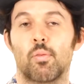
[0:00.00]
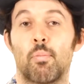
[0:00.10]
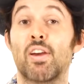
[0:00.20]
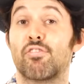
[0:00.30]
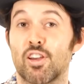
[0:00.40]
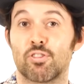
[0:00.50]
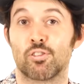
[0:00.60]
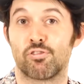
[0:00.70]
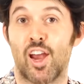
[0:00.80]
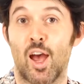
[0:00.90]
My
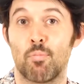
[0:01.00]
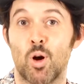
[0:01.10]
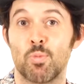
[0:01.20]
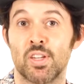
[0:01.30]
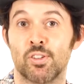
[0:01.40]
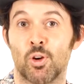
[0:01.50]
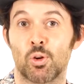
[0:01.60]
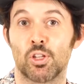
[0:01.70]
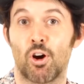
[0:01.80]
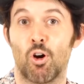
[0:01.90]
favorite fan moment in
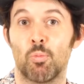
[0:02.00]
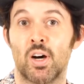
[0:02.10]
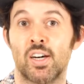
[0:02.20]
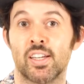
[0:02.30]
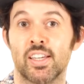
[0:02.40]
Oklahoma